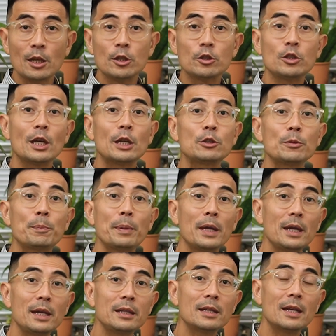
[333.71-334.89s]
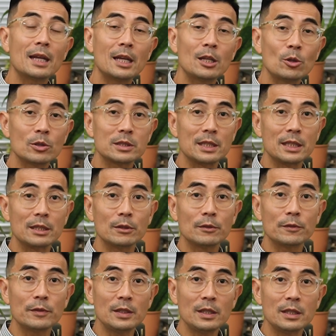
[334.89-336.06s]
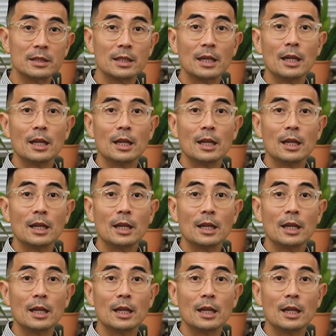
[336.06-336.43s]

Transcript: she had to pay the landlord's legal fees,